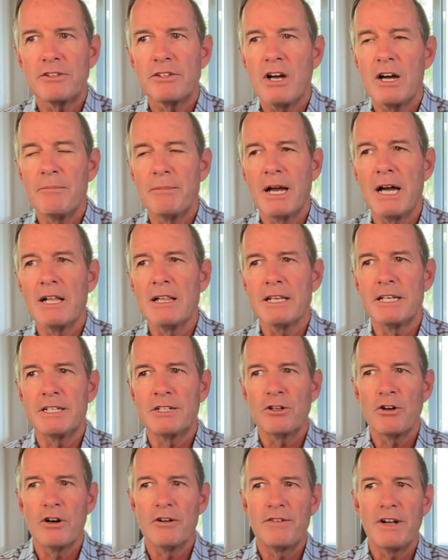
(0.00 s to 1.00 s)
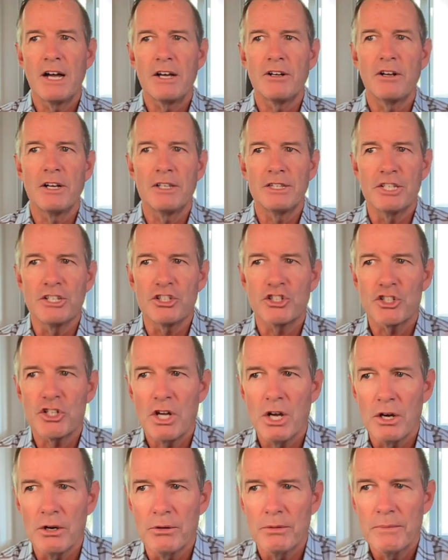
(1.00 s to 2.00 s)
Tom Elliott, who I've had on this
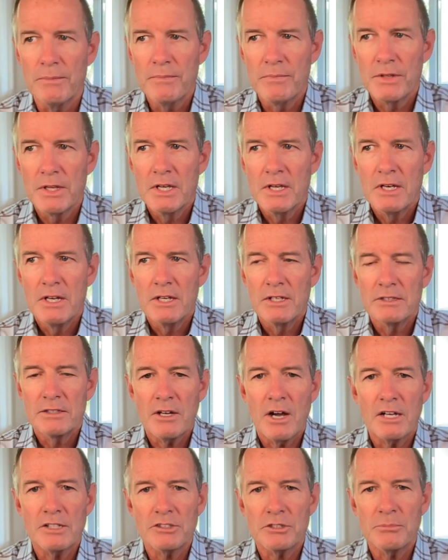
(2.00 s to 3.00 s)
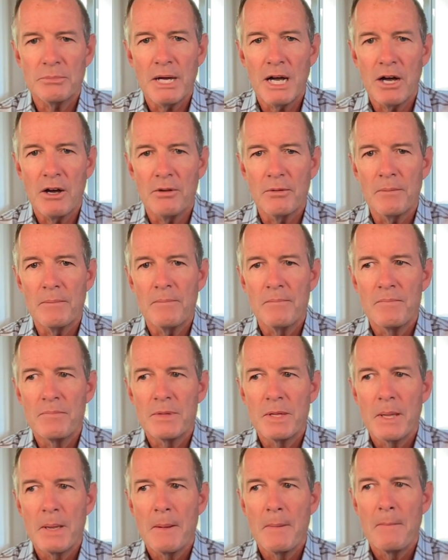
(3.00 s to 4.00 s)
show, talks about
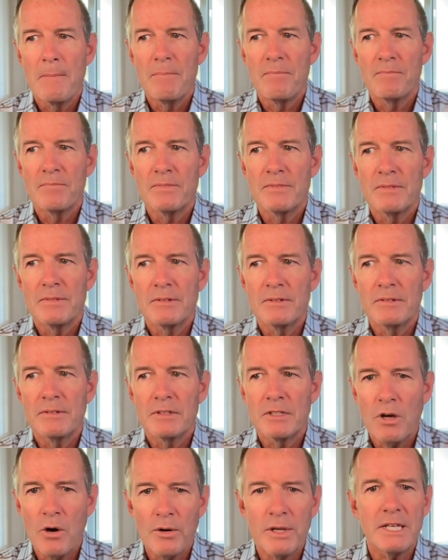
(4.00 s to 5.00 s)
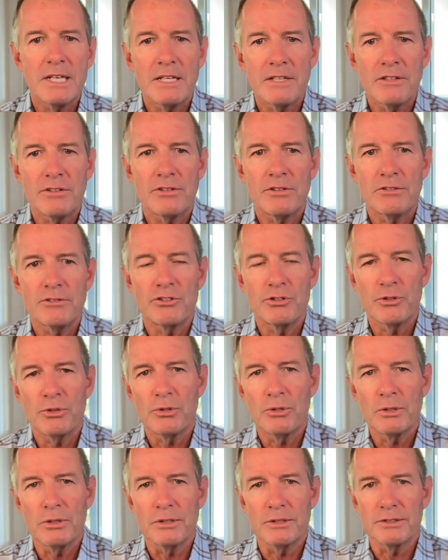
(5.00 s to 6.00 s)
going into
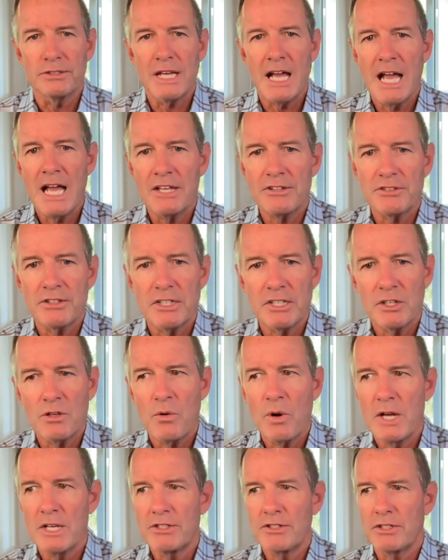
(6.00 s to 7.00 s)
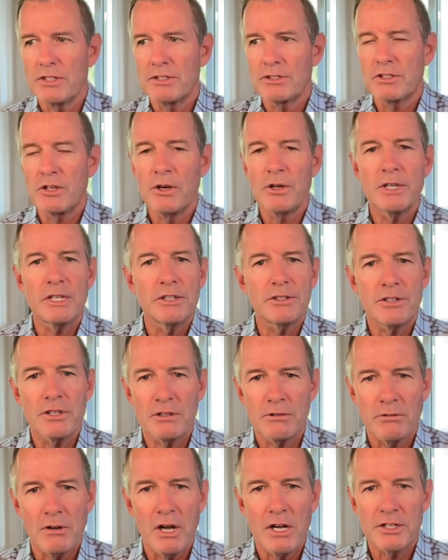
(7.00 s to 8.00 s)
jewelers, asking questions, going into
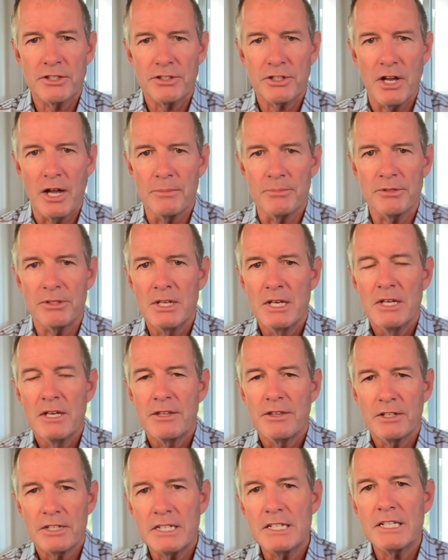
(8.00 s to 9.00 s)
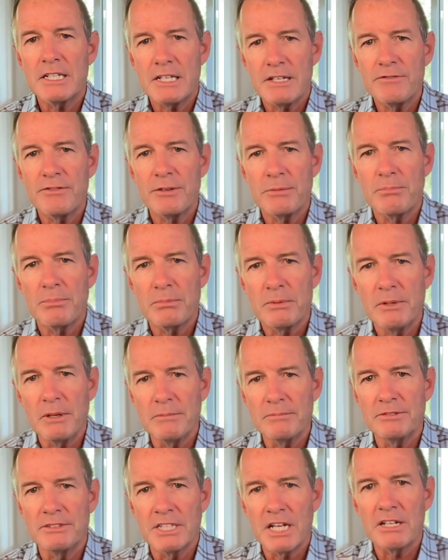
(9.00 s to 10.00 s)
the rock shops. They're going to give you
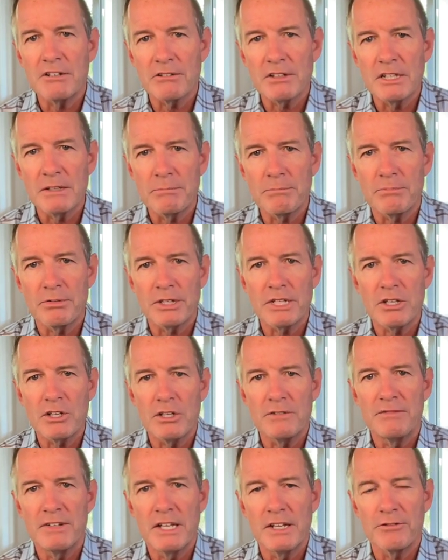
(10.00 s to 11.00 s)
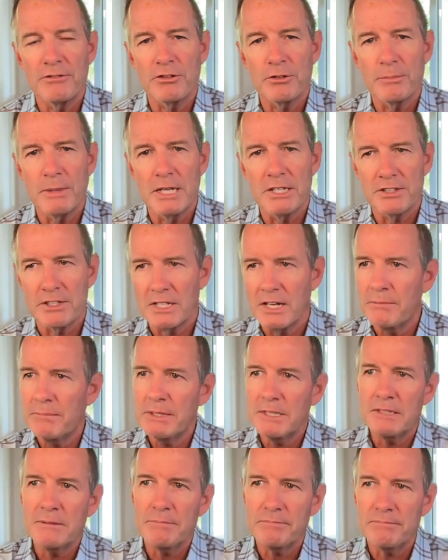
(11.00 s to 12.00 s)
generally pretty good information. I've
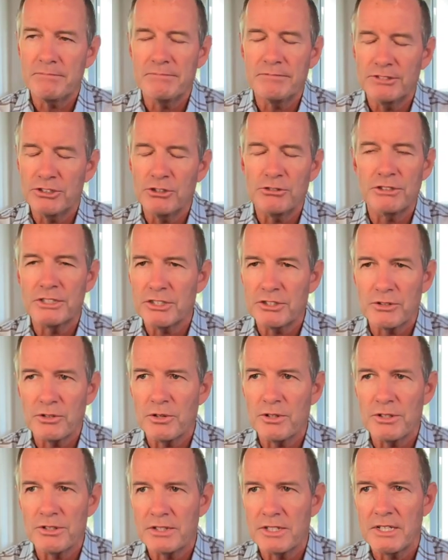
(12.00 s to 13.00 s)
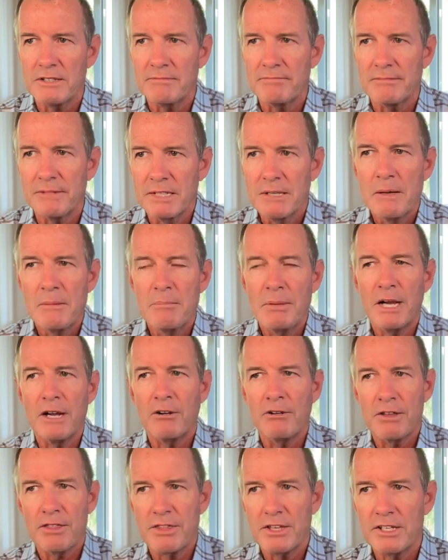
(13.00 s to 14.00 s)
been to jewelry stores that
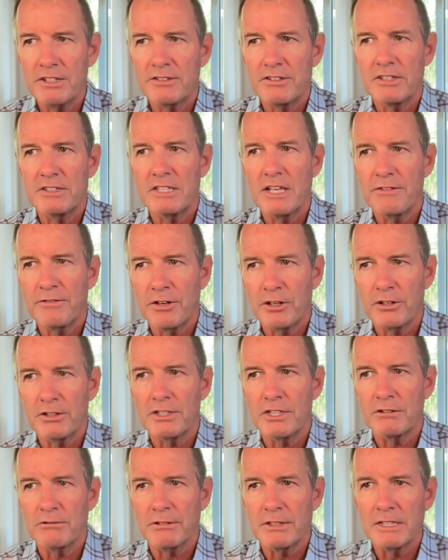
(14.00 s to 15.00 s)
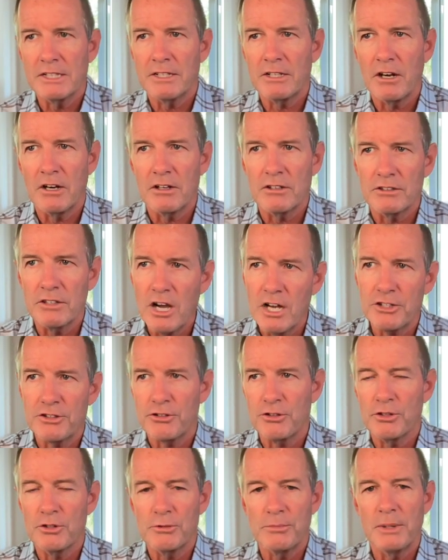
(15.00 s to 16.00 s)
parrot things that they've heard that really are not
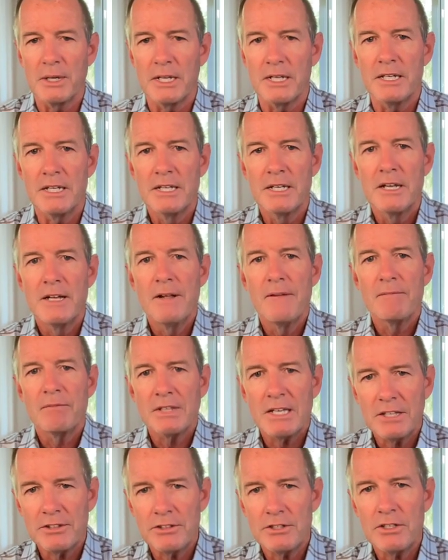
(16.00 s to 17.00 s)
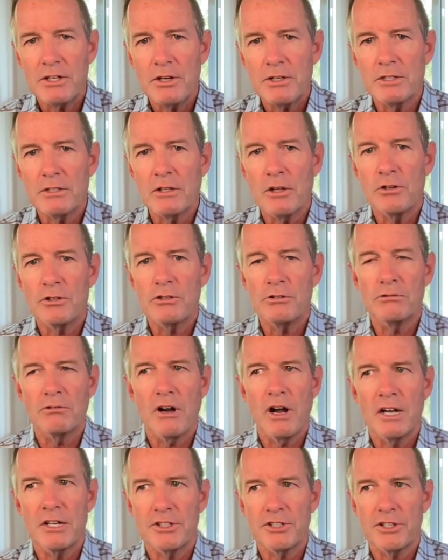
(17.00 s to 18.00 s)
true, but get to know your local
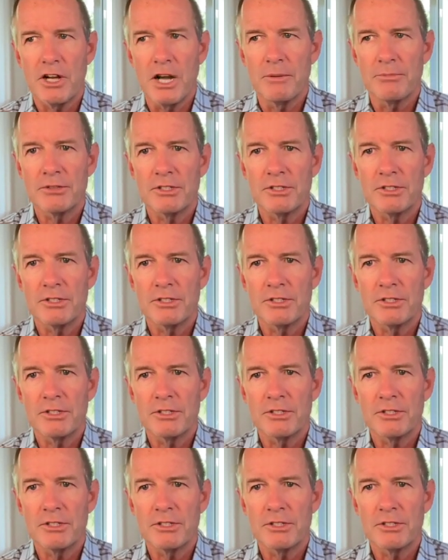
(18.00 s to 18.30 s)
rock shop.